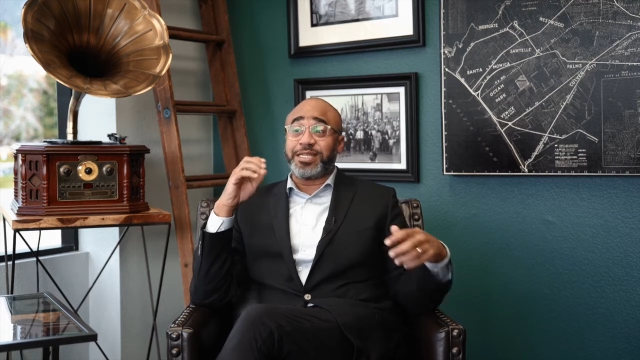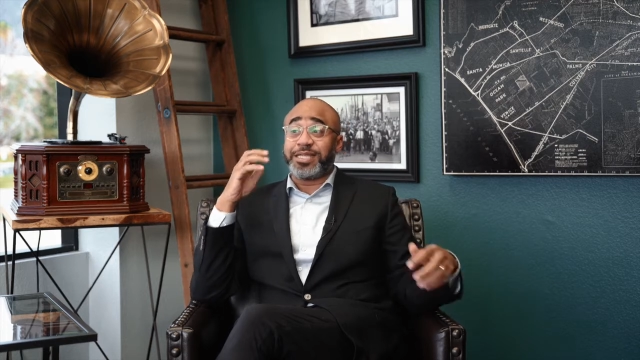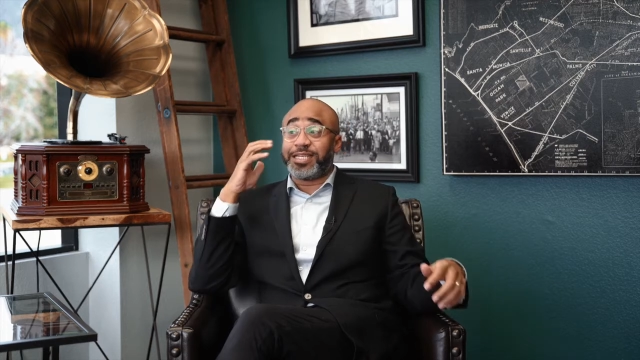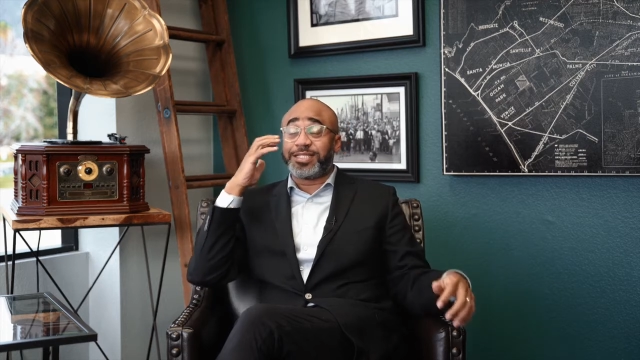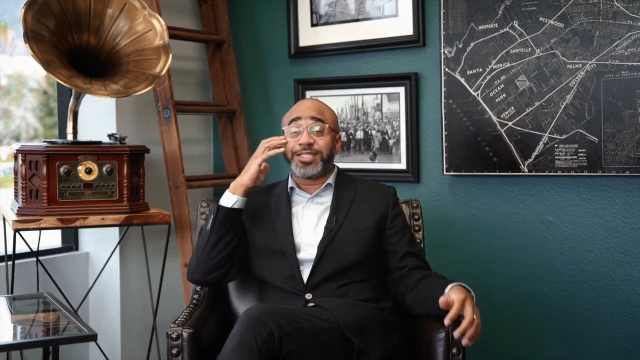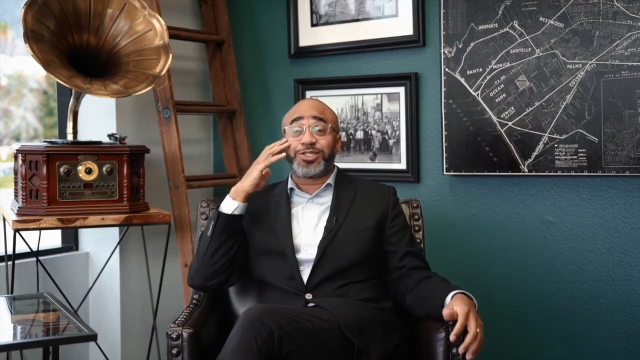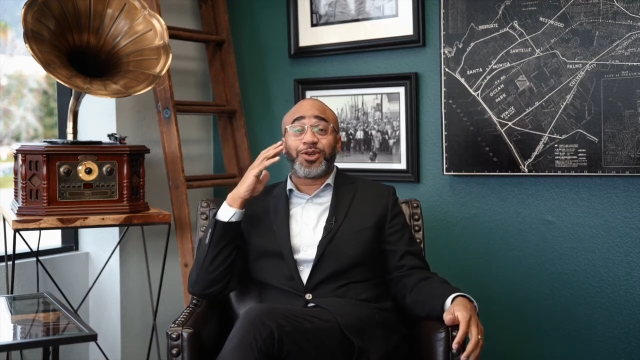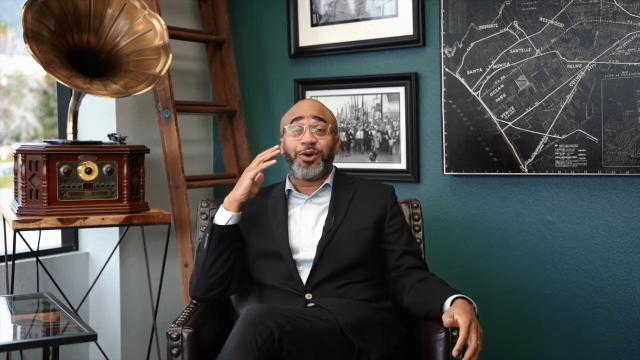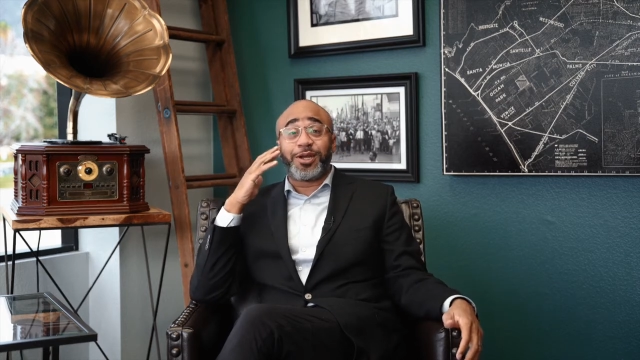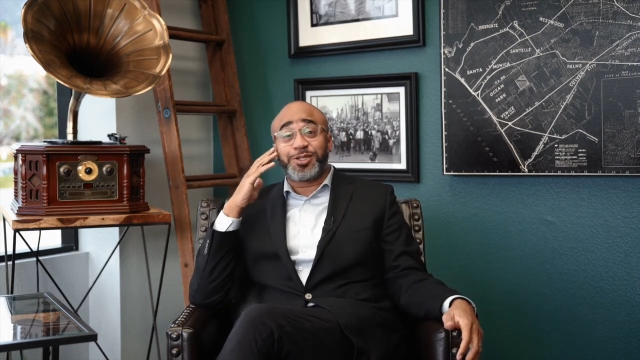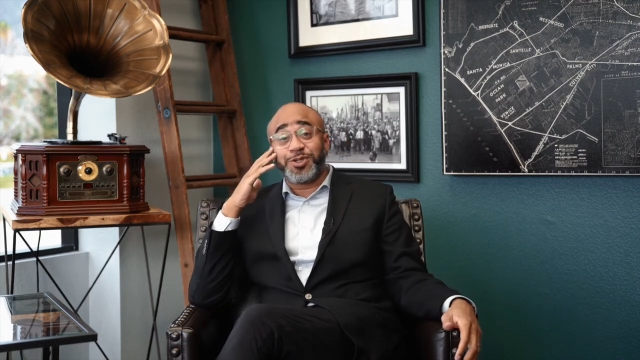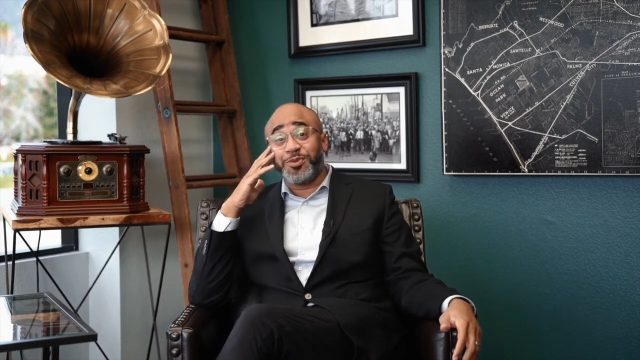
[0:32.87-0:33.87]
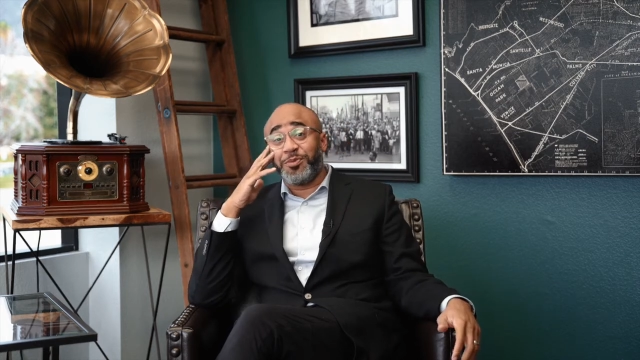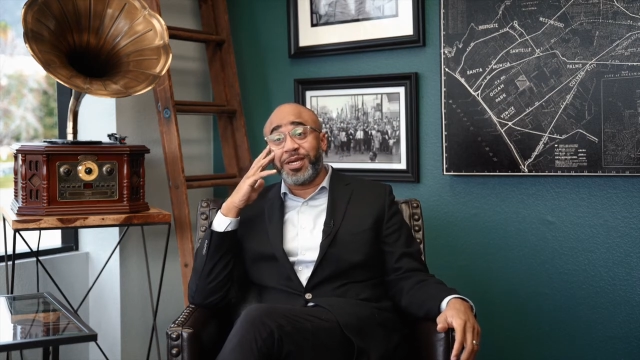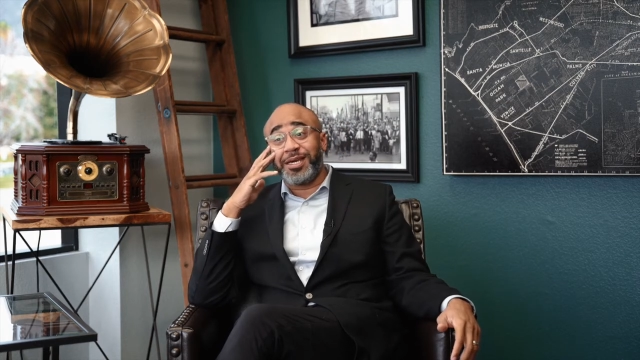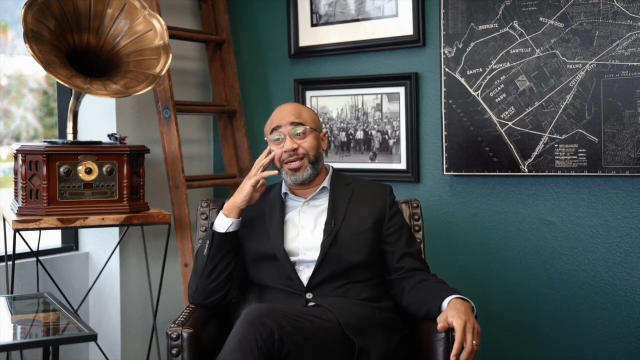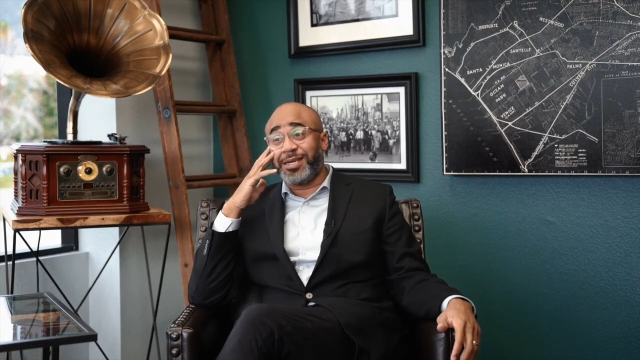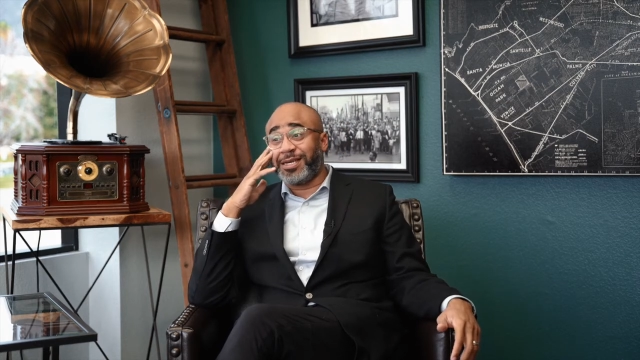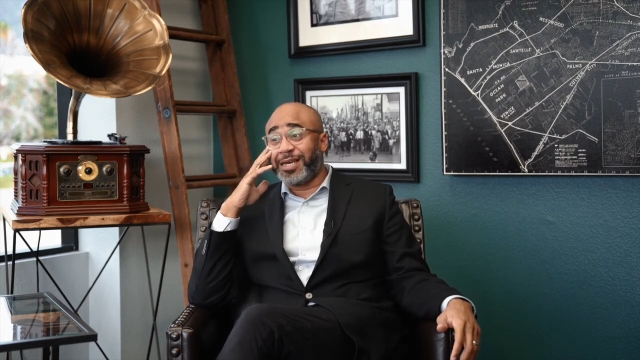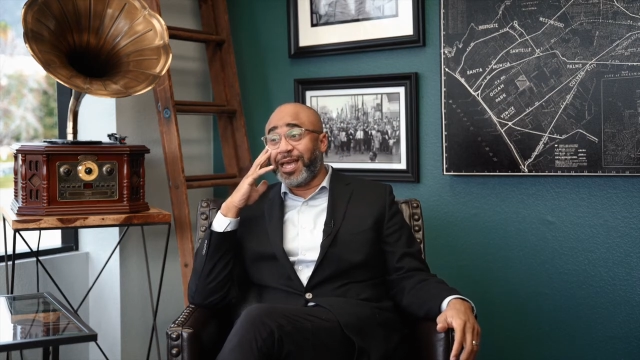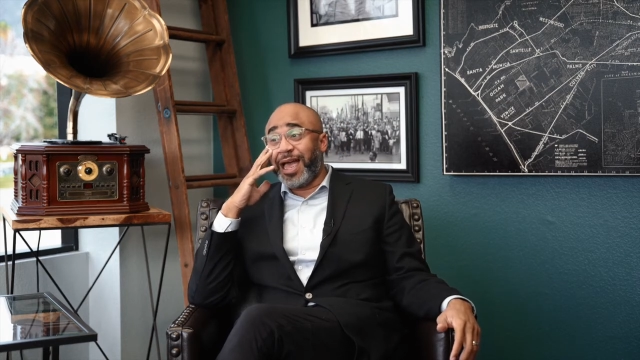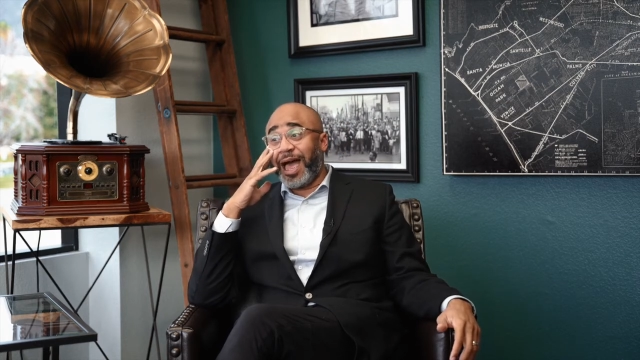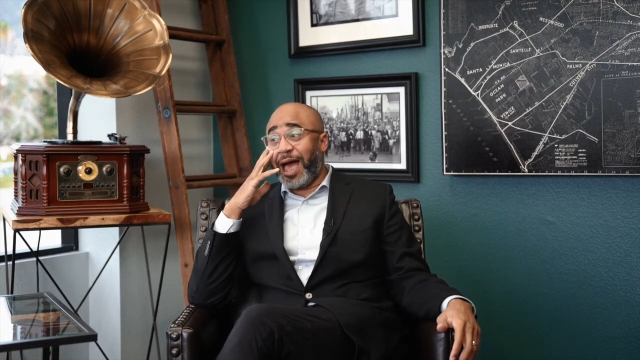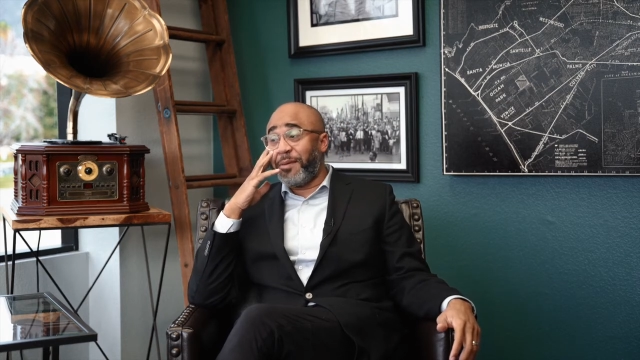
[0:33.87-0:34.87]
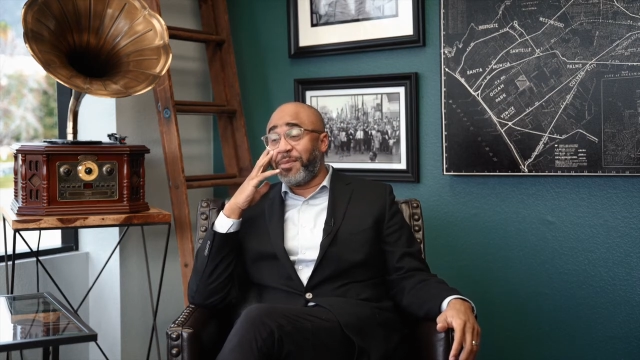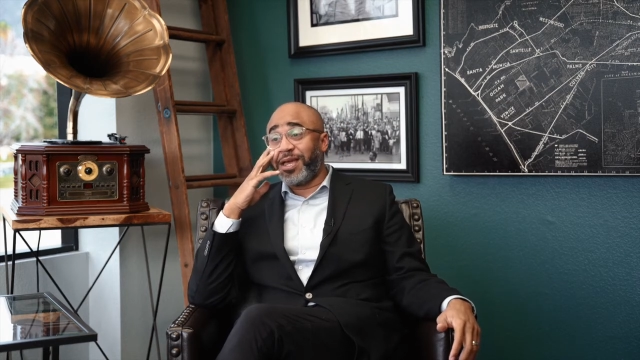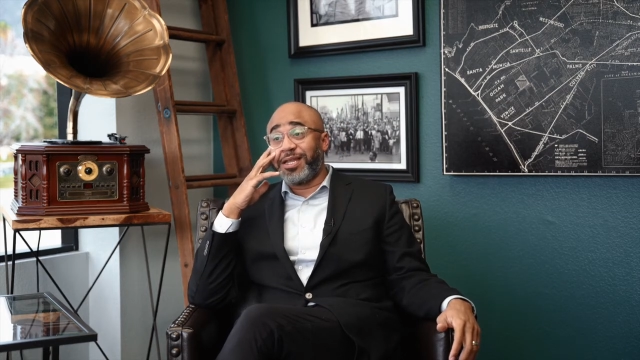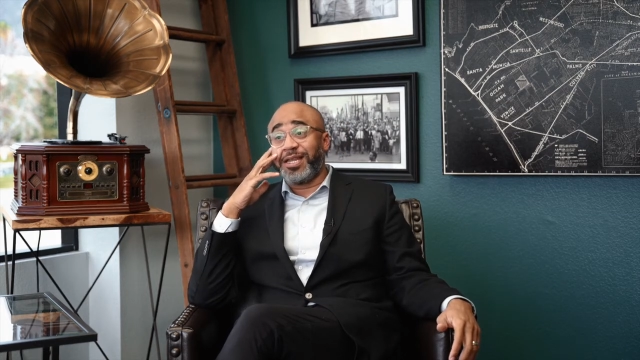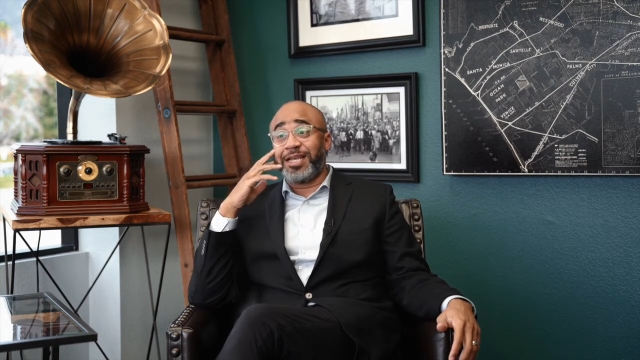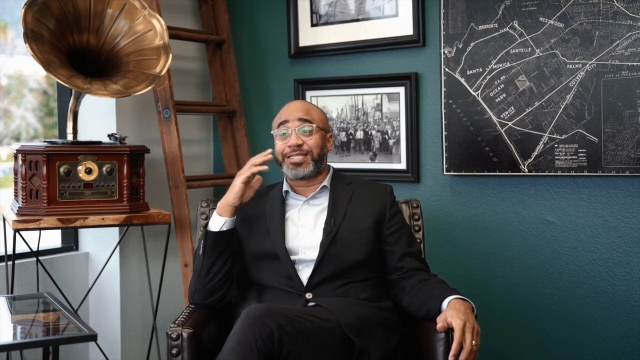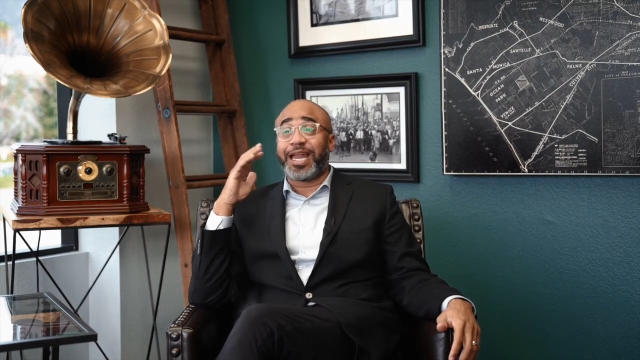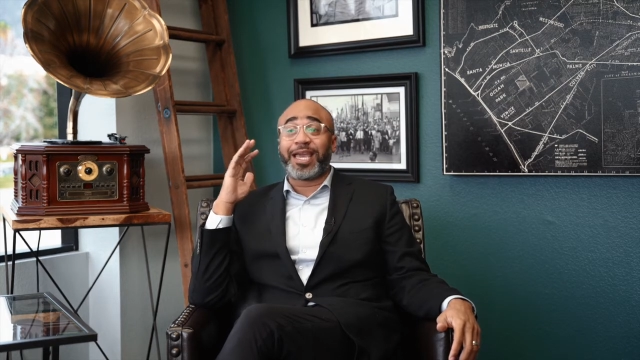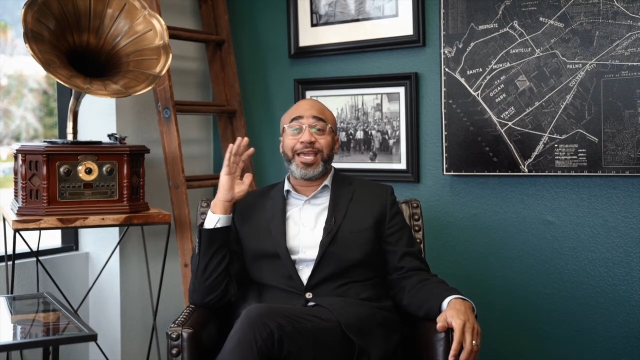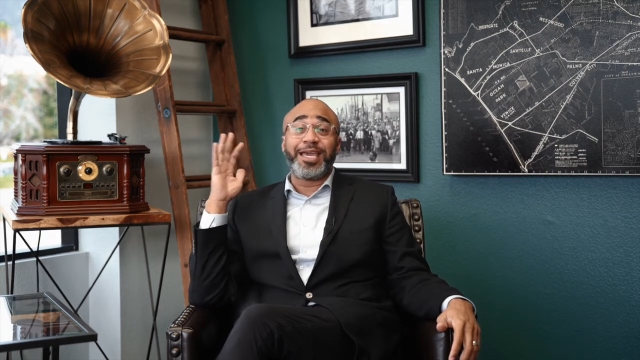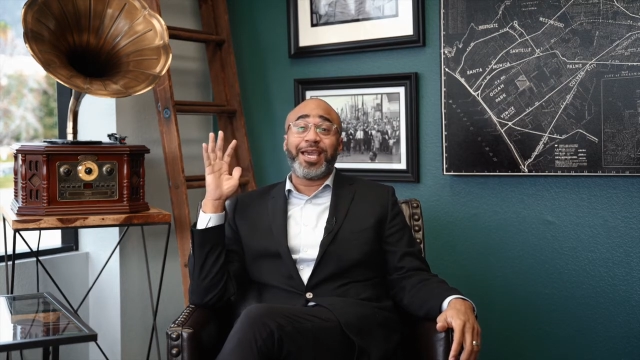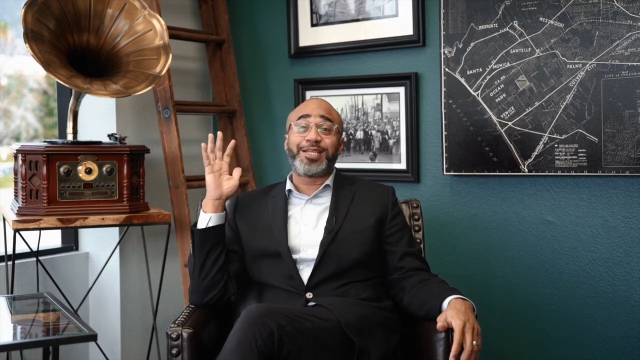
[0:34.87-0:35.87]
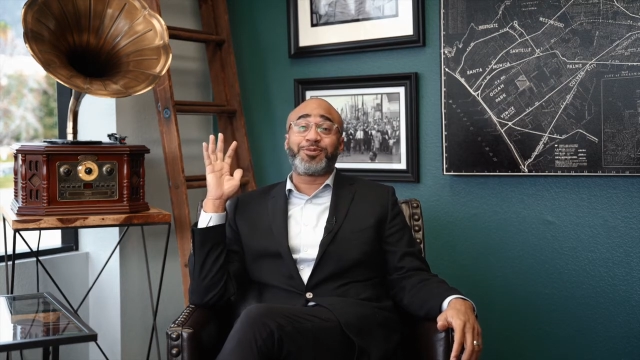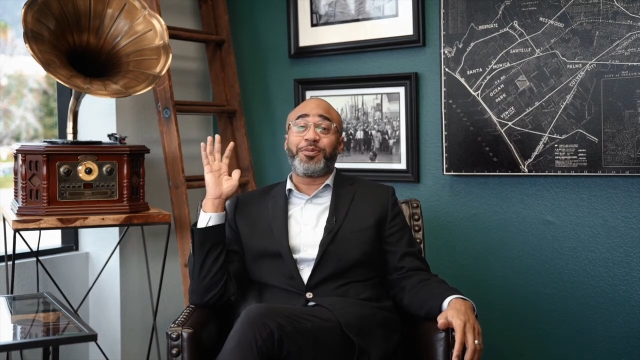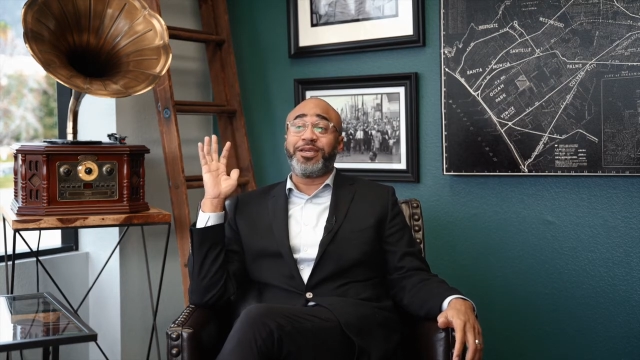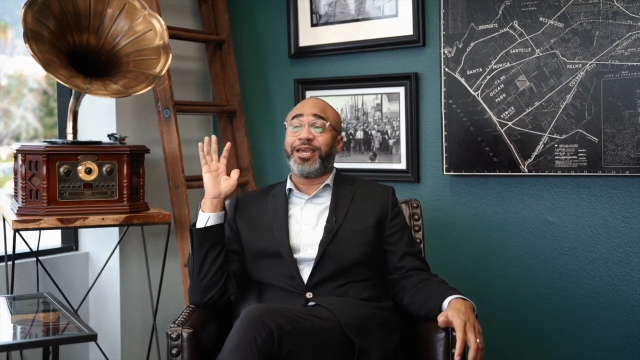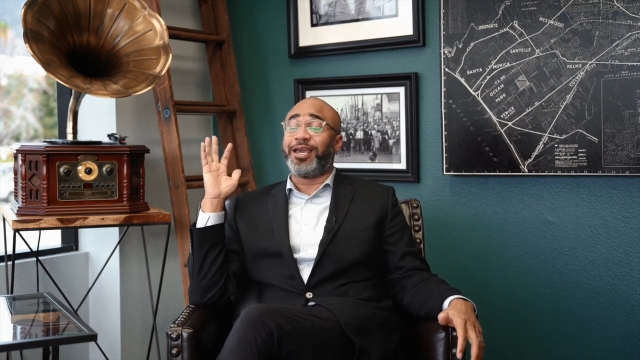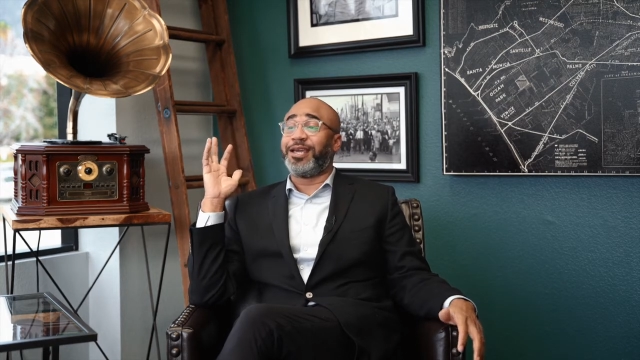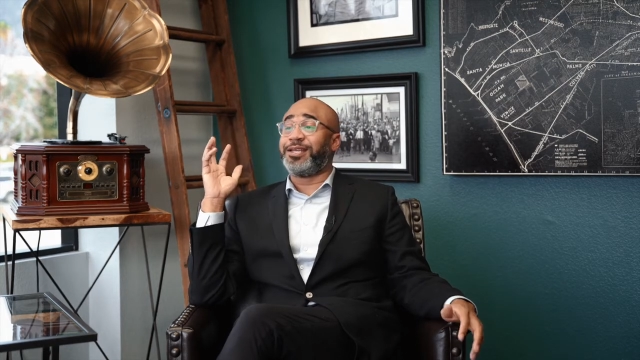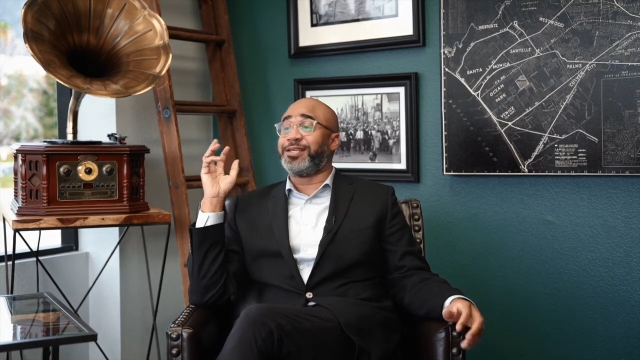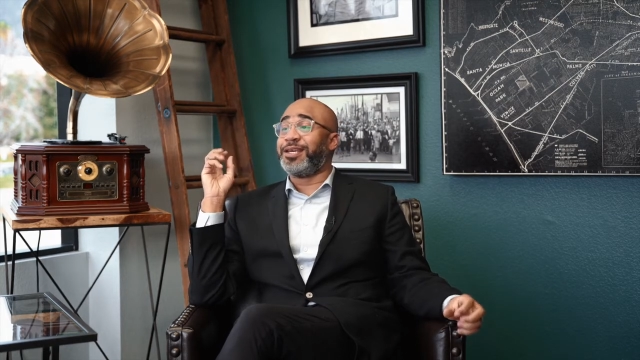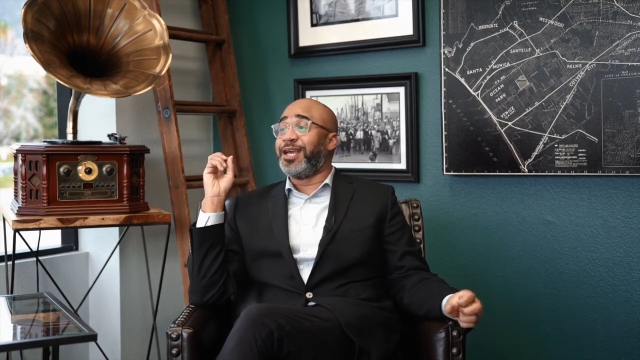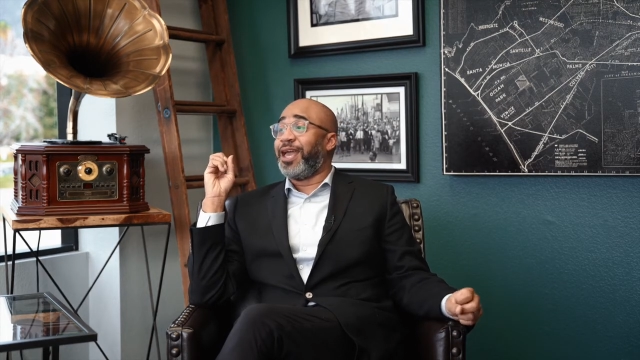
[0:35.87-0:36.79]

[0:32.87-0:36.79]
This is going to be, I mean, it's like ESPN